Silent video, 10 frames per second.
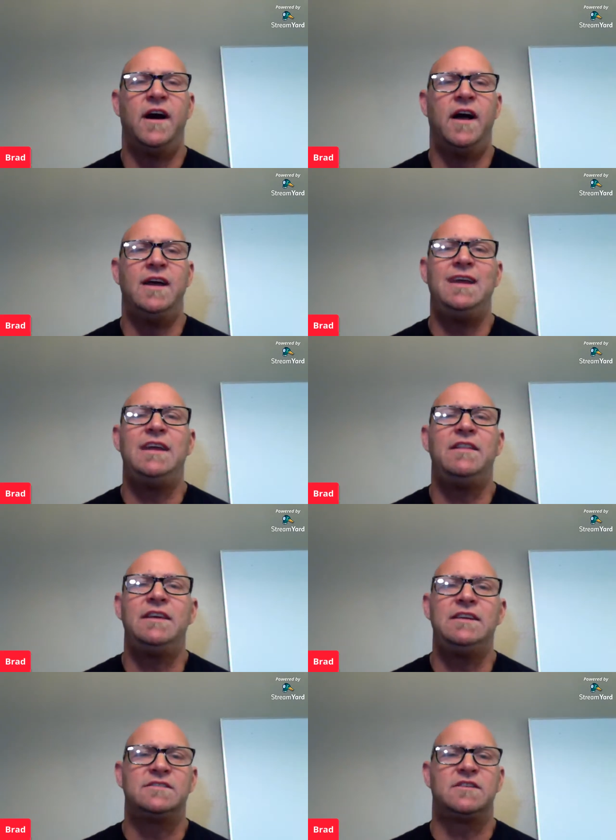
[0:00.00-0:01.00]
any of
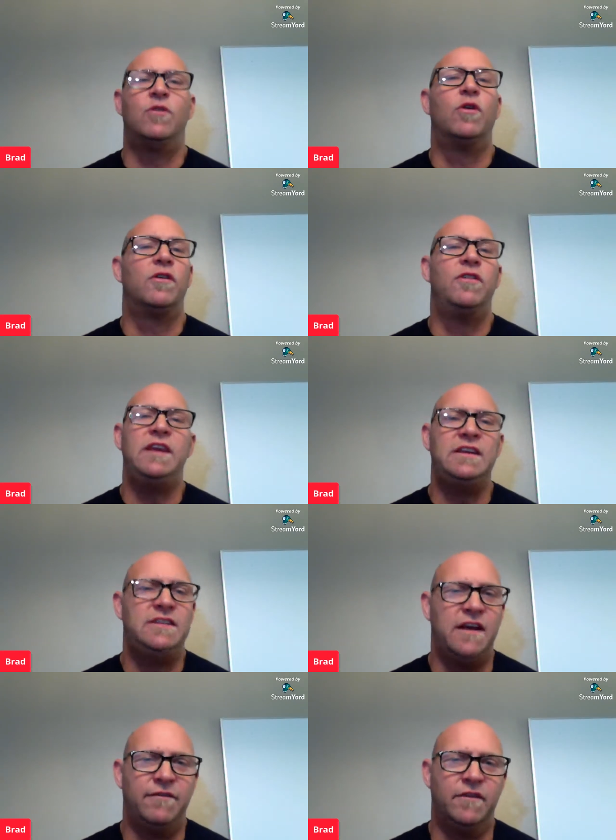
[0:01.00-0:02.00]
these or the
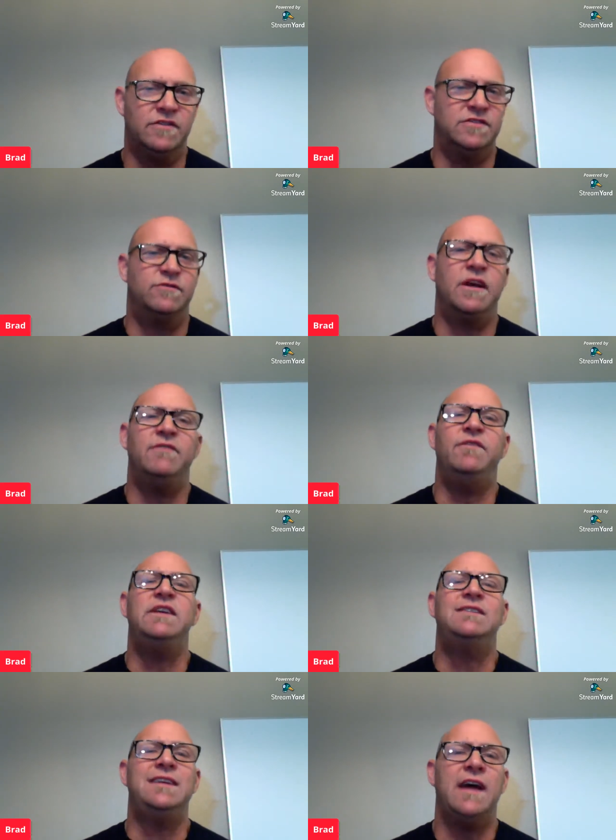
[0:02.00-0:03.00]
ETF versions, right?
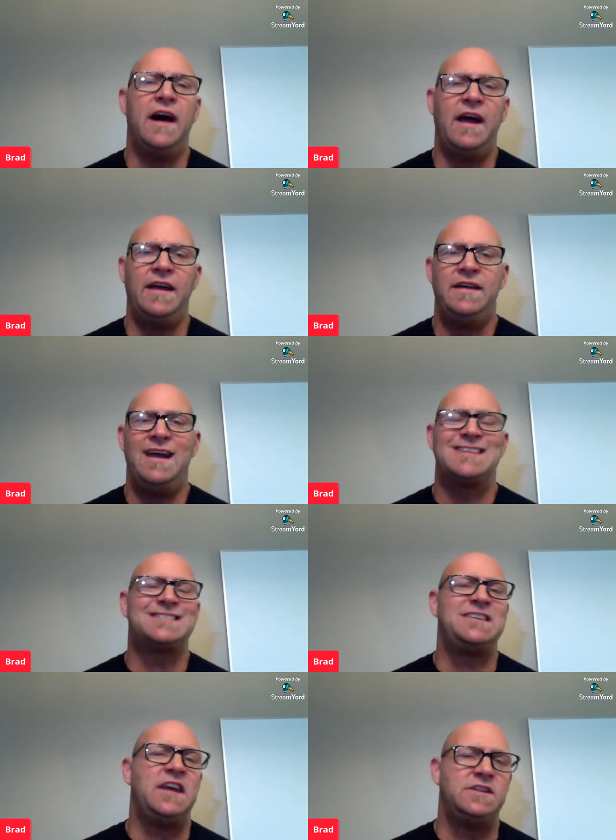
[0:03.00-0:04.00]
VTI,
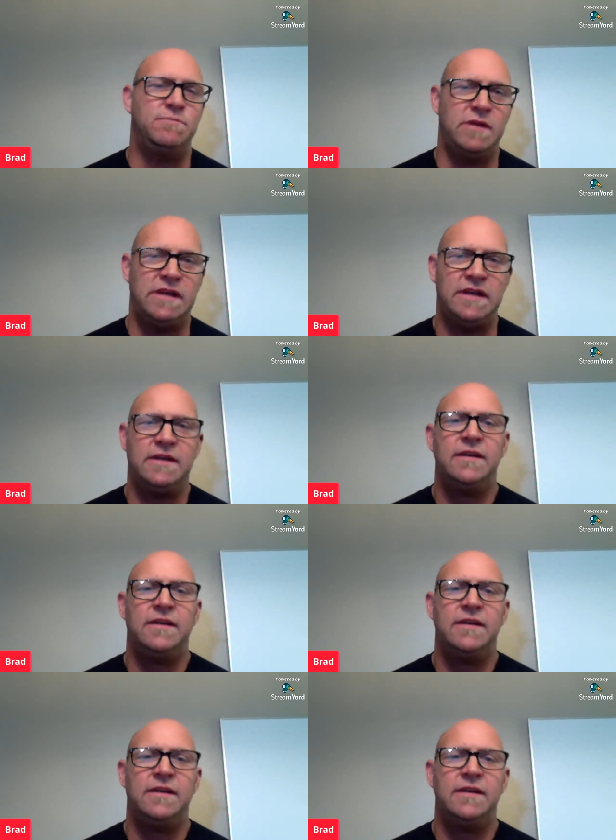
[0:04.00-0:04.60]
SCHB,